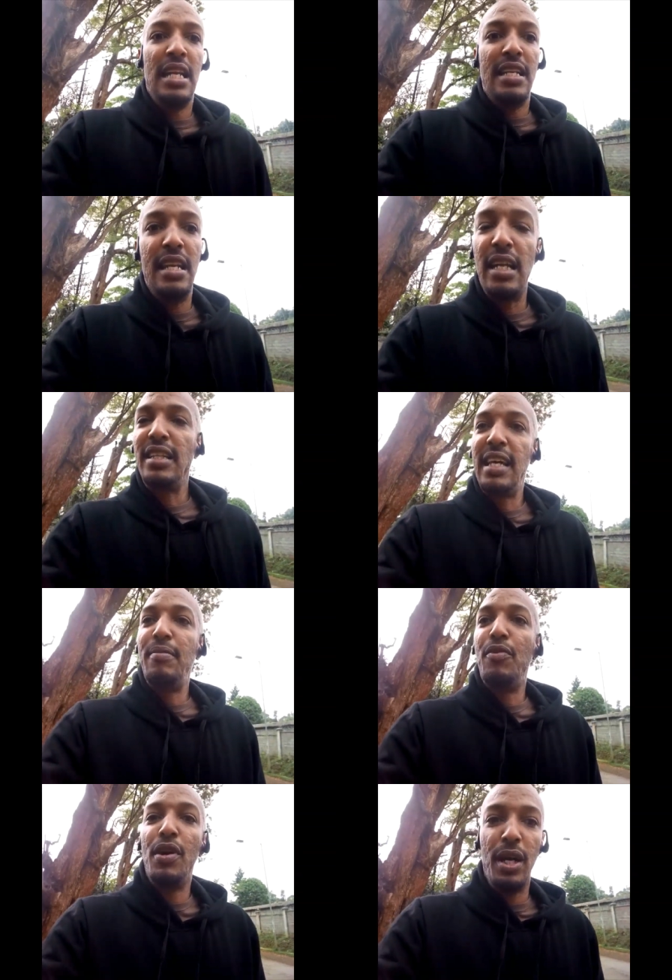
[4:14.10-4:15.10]
none of
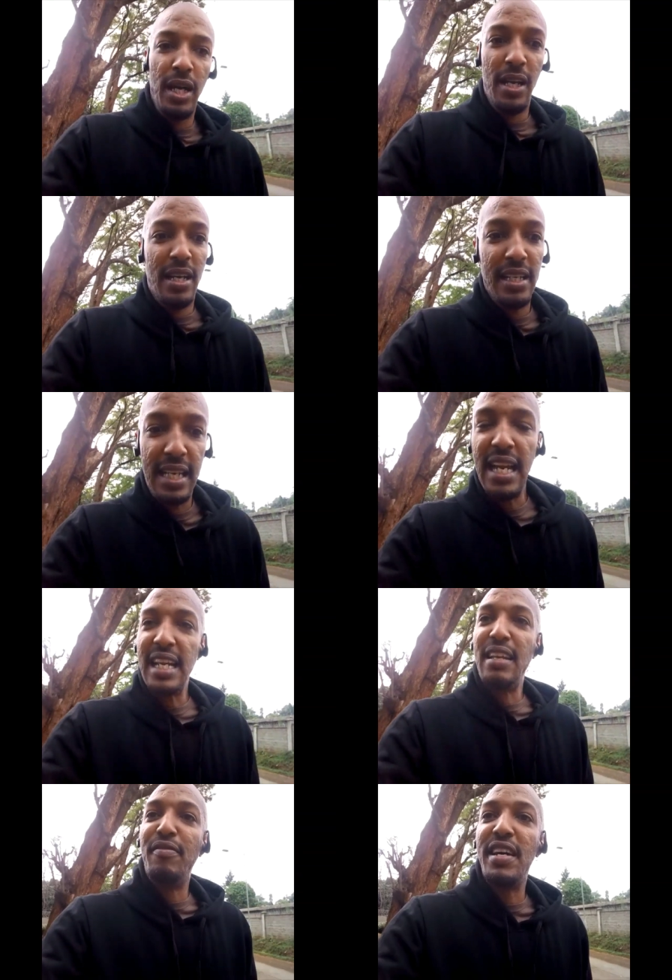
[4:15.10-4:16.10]
them were
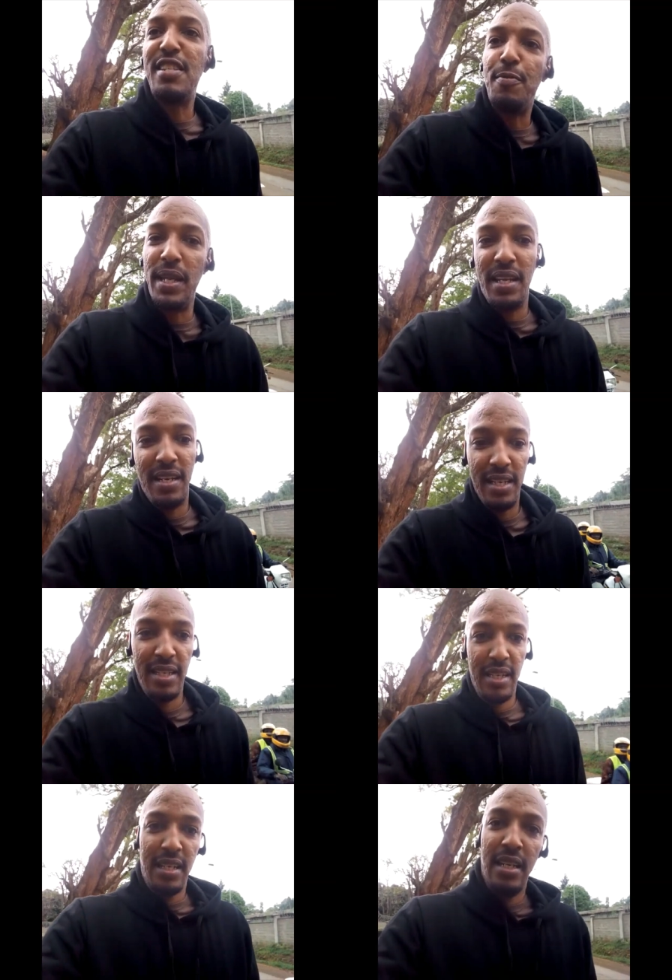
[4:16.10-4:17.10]
getting investment.
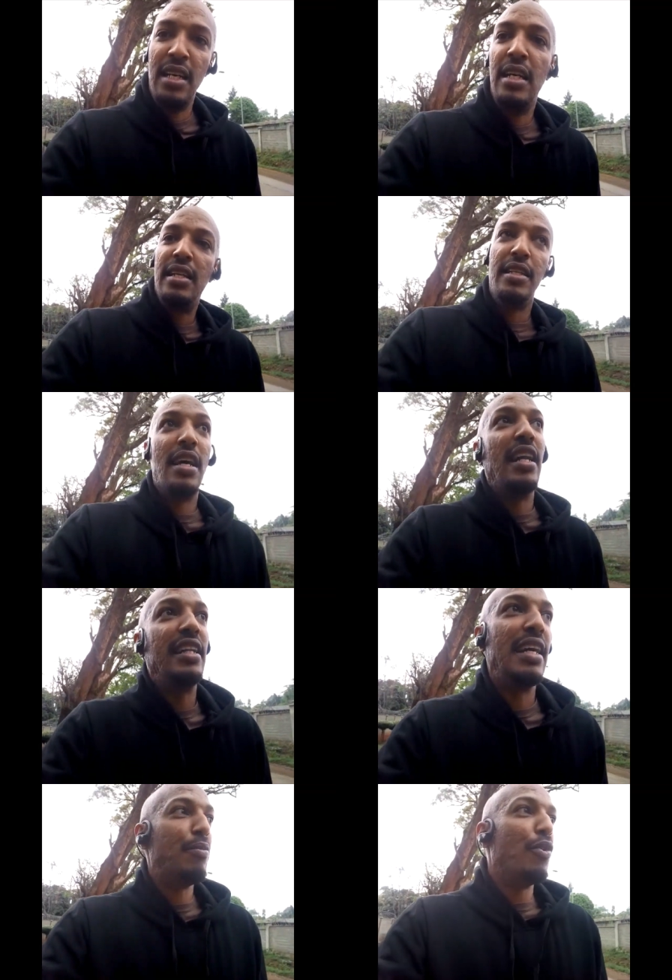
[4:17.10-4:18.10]
None of
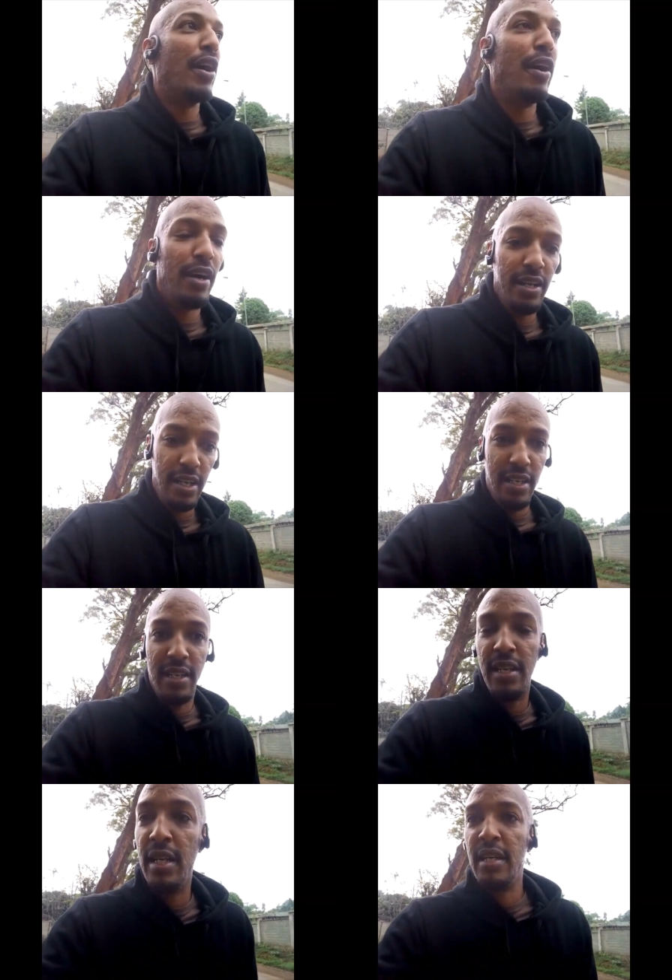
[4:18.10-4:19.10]
them were
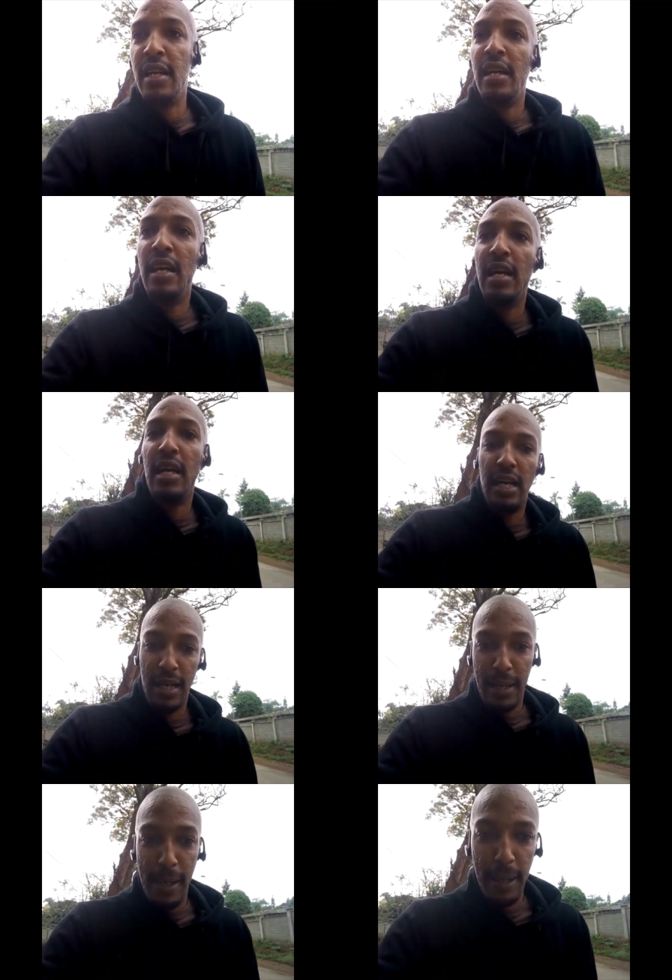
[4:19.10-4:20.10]

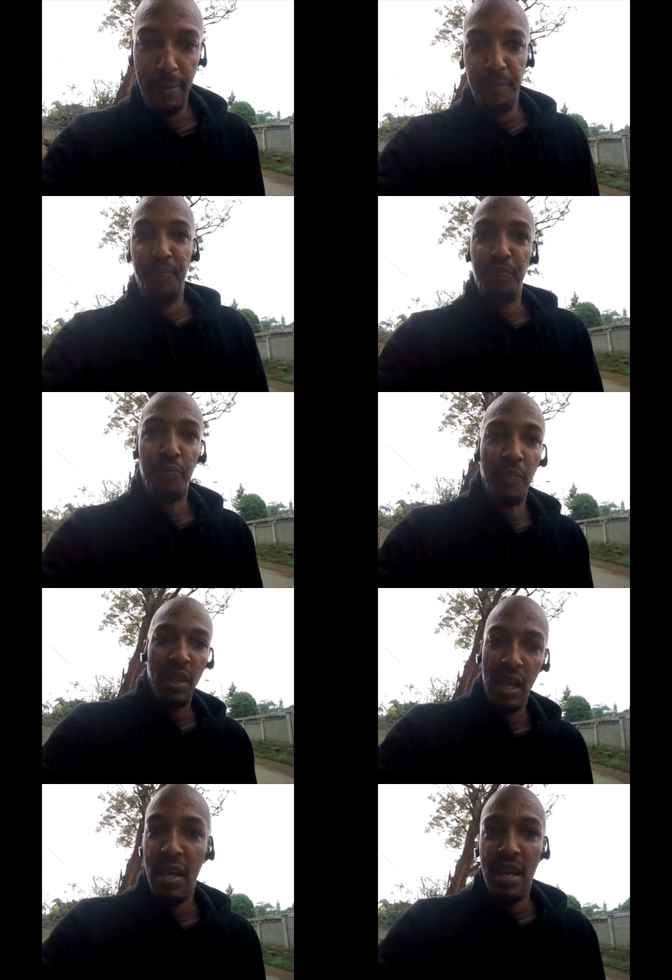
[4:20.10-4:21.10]
um,
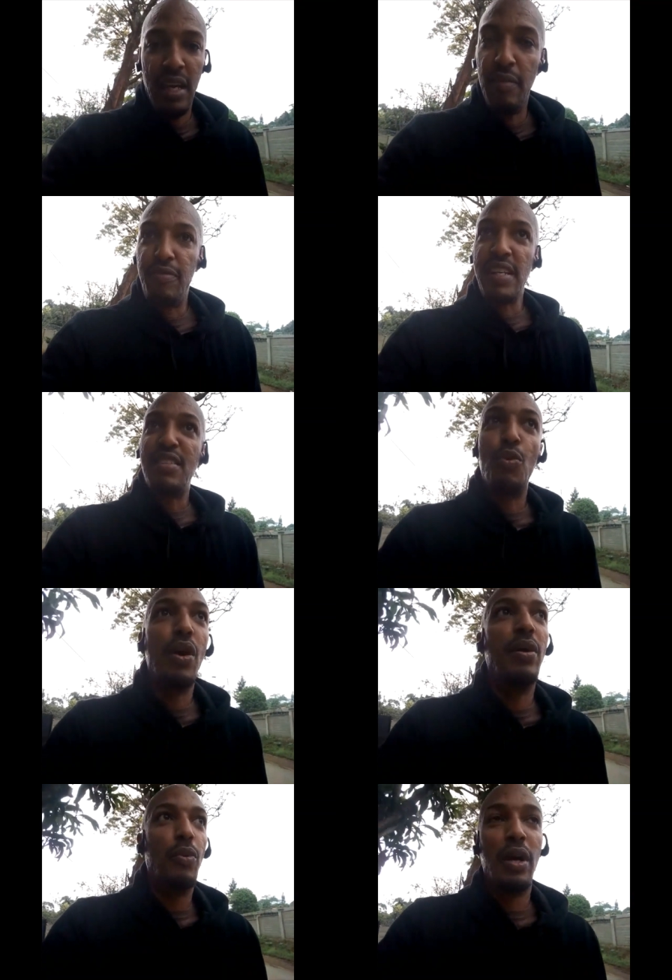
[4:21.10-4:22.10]

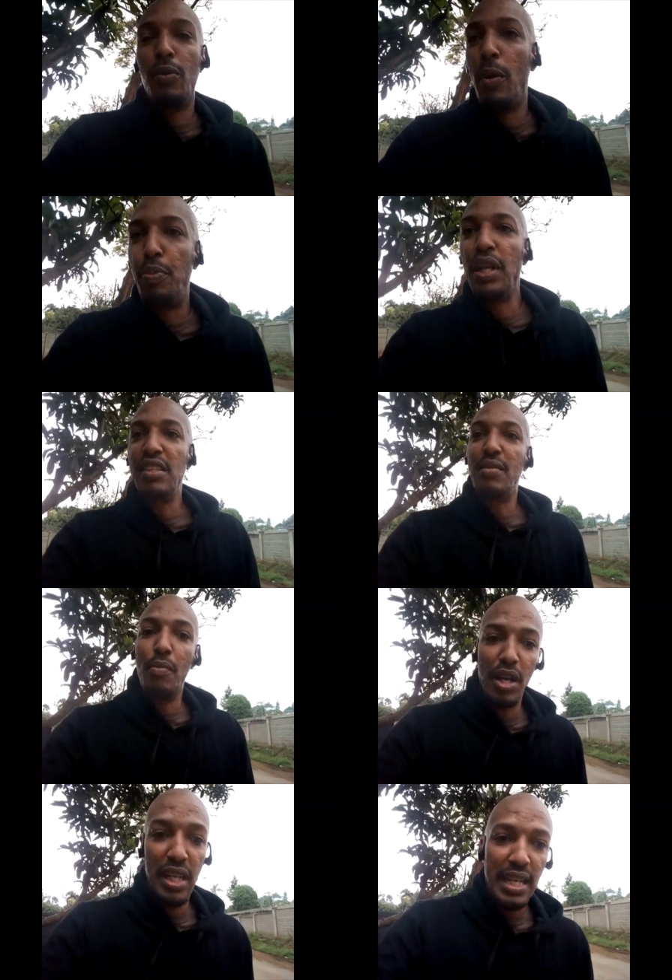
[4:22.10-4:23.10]
We're, putting some
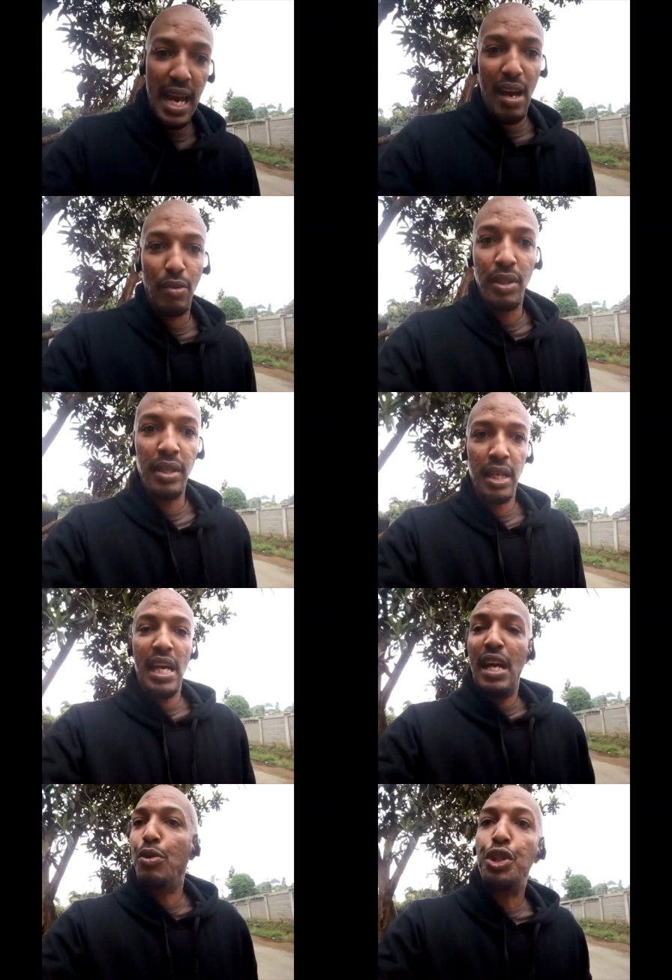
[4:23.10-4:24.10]
money down.
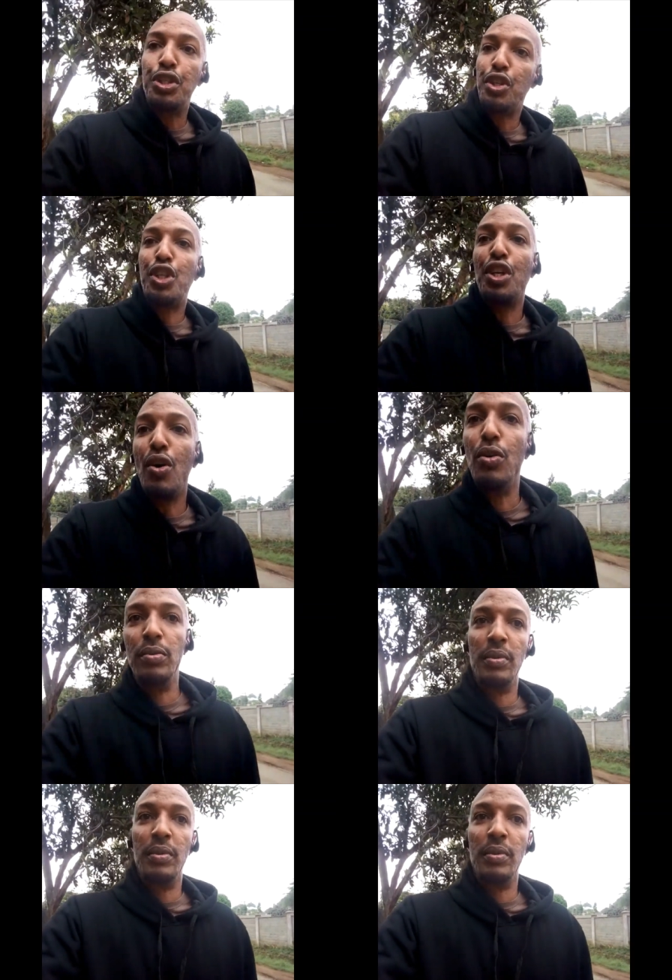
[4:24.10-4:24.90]
It was just a show.